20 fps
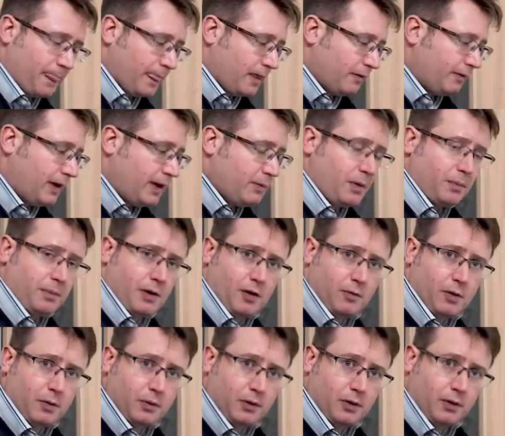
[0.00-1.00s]
vapor
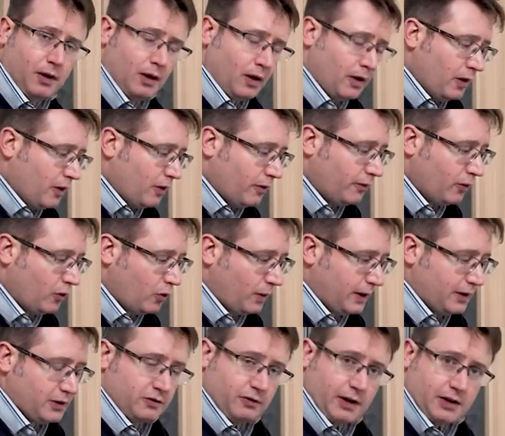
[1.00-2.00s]
permeable, 4-way
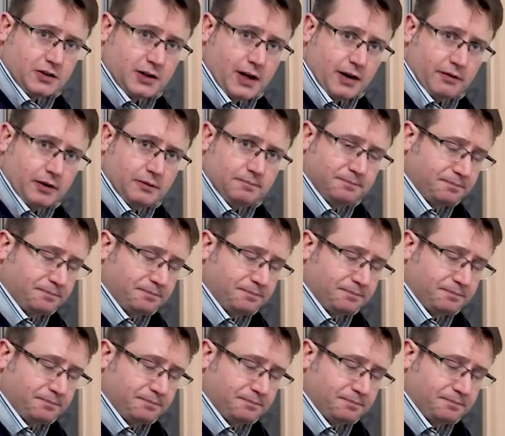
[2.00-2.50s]
stretch cover.